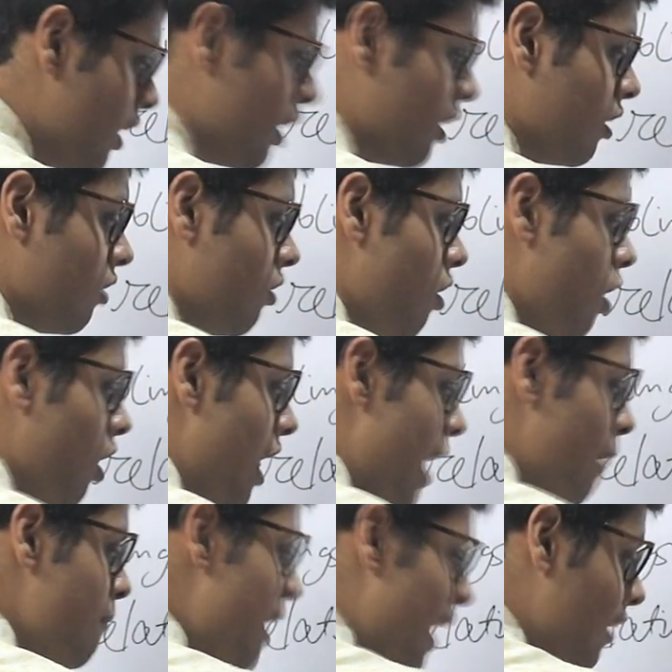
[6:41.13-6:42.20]
Peter
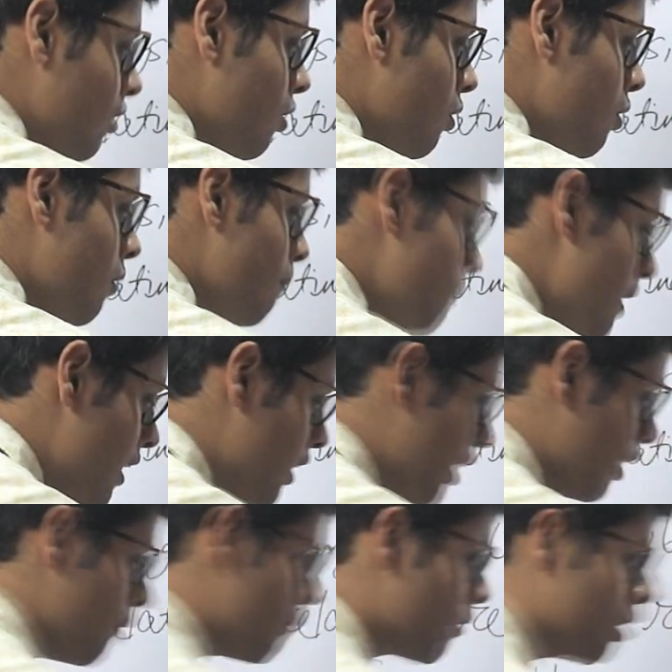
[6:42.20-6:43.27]
or abbianto
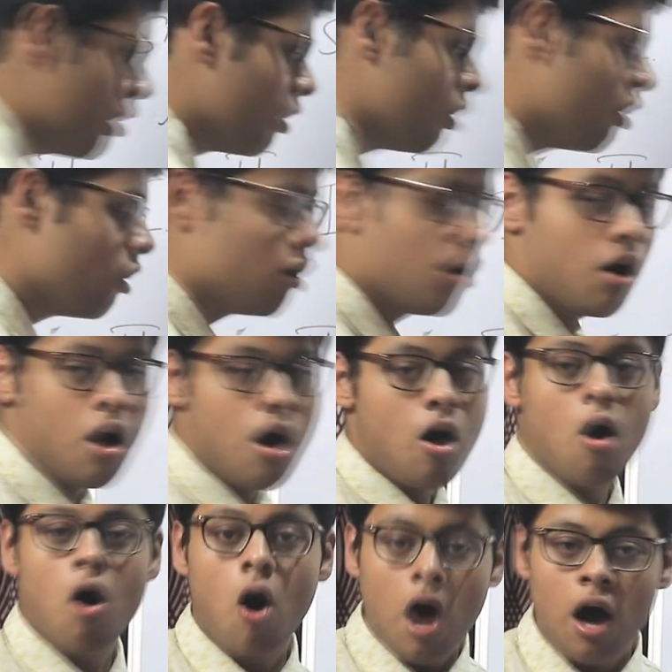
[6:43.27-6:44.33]
Peter.
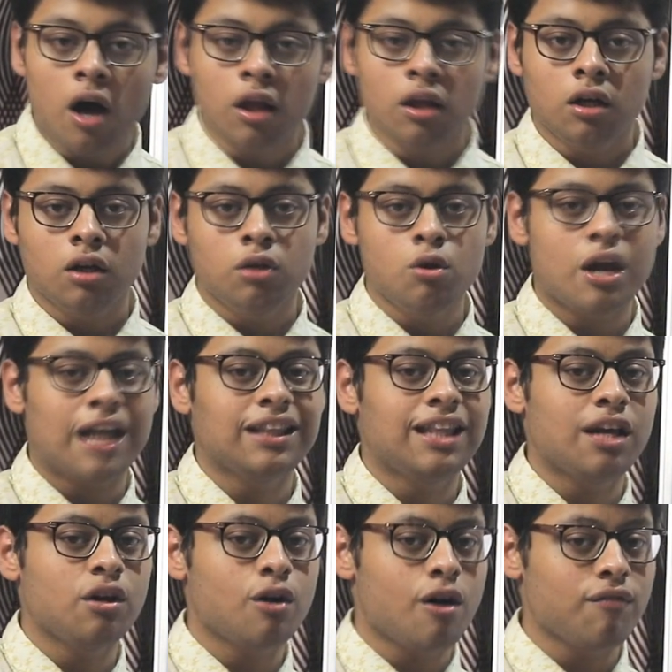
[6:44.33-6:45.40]
Or you
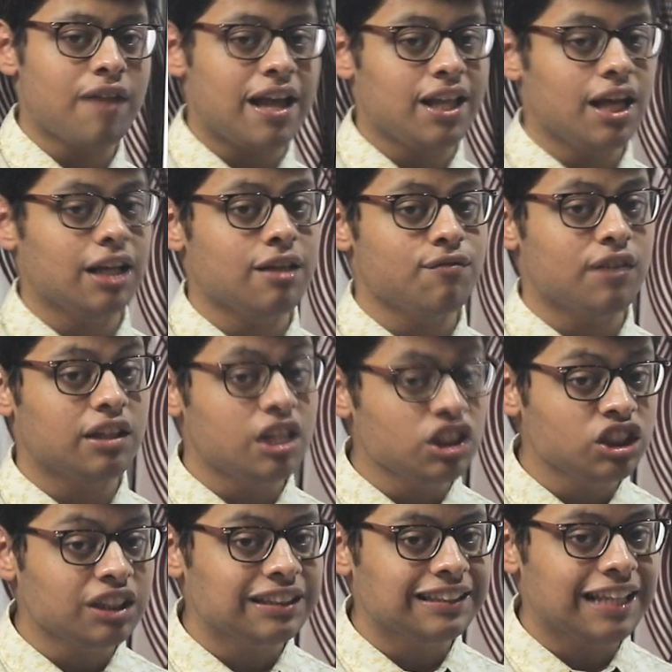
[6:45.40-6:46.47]
can think of any other
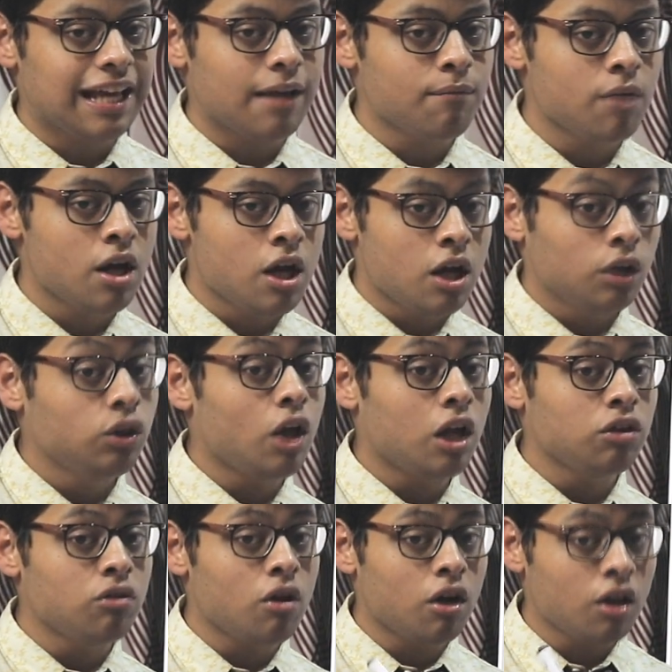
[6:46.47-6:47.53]
fictitious name,
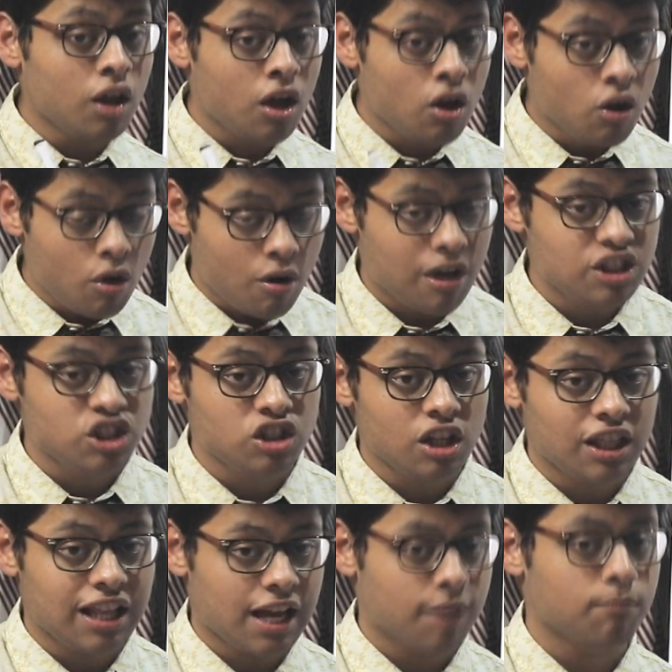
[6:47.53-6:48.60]
not your
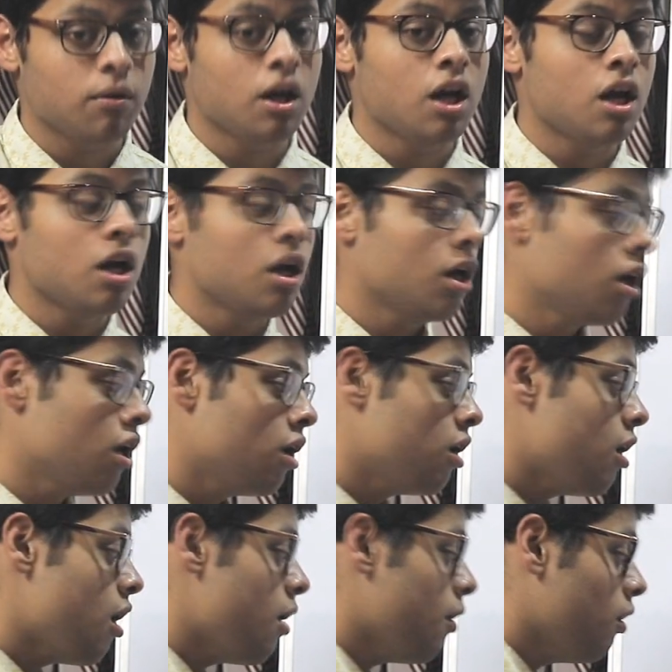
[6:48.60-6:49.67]
original name,
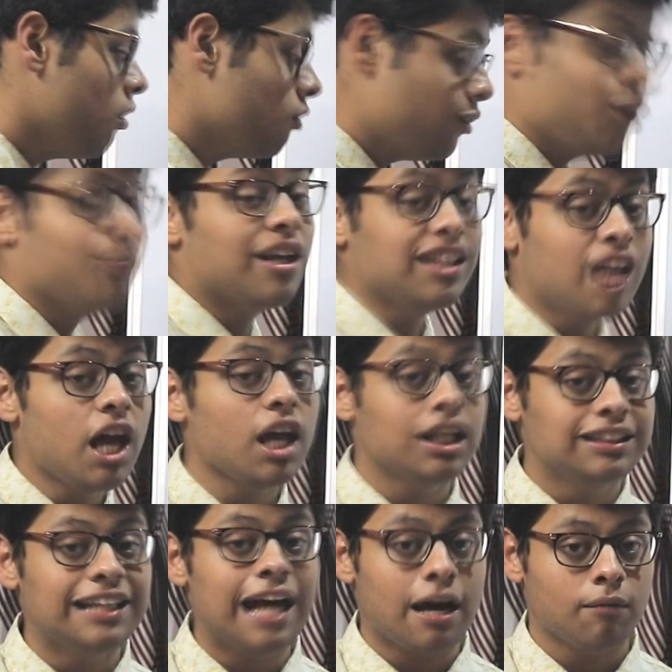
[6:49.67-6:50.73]
during
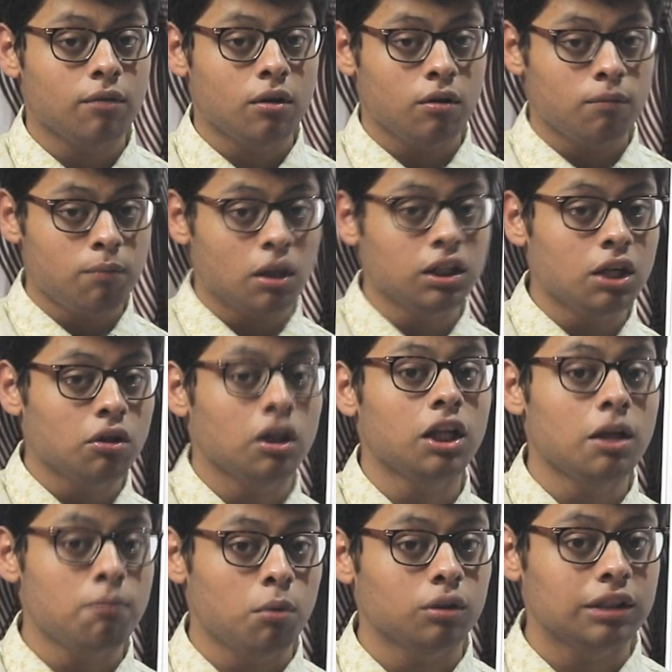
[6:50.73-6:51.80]
the exam,
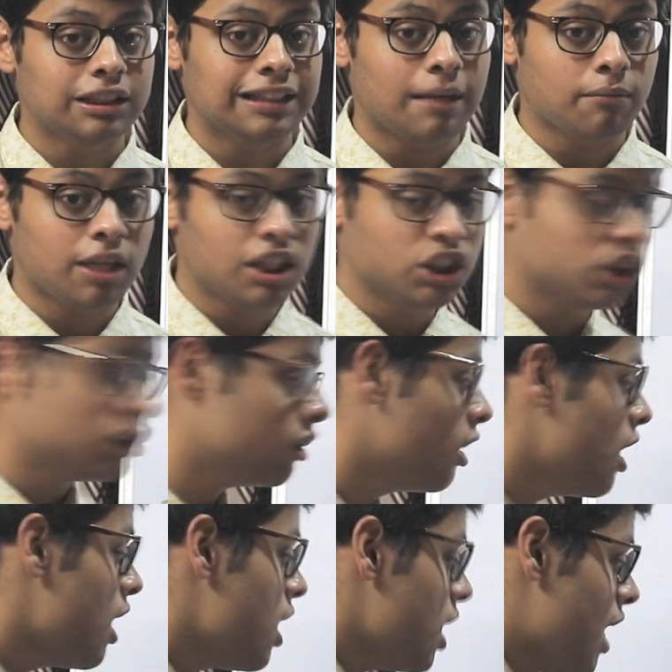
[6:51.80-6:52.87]
particularly board examination.